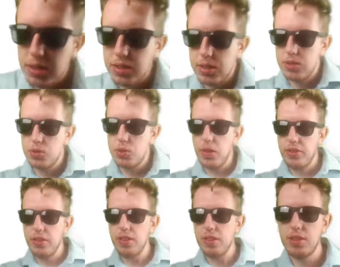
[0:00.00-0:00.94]
So I
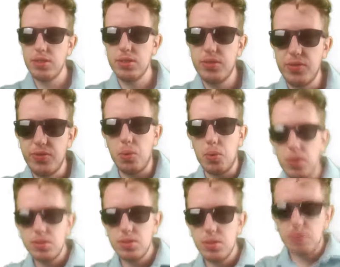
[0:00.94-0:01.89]
think there's
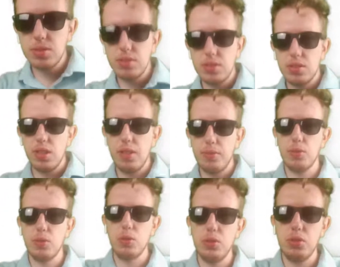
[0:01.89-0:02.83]
4 stars in this
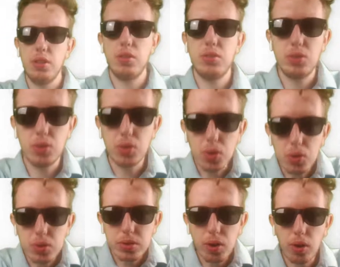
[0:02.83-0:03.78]
level. Usually there's
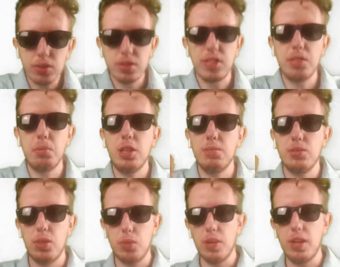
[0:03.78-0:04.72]
2 stars and then it
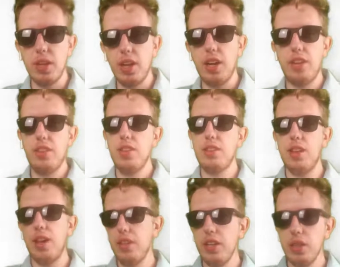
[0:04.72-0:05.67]
becomes 3. And I think
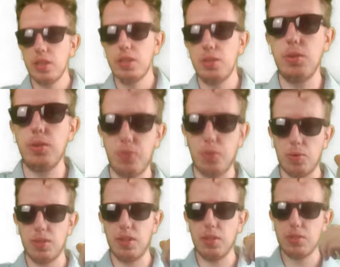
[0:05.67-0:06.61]
I included
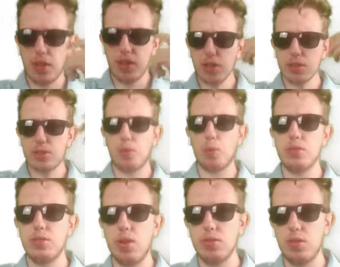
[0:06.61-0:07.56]
4. I think there's 4
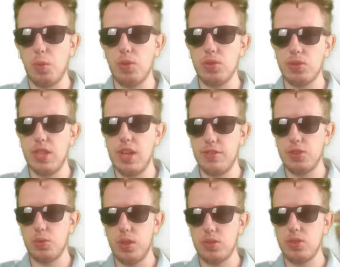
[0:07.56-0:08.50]
stars in World
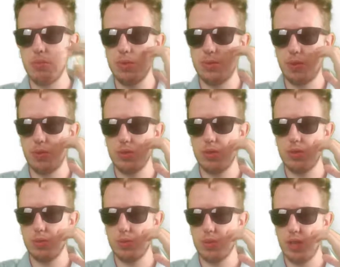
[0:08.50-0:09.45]
7, so I assume there's 4
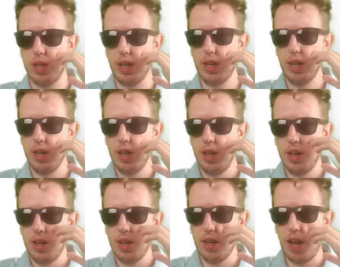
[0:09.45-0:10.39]
stars in World 8.
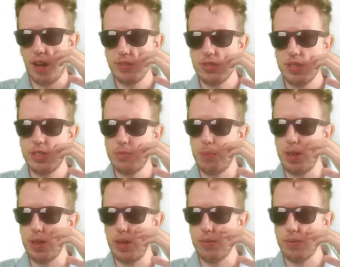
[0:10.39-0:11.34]
I haven't seen a
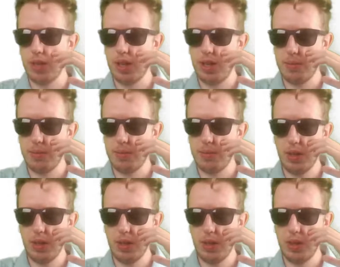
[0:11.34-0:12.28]
speed level yet. I'm
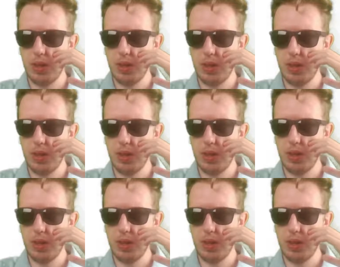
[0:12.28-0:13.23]
thinking that's probably coming up.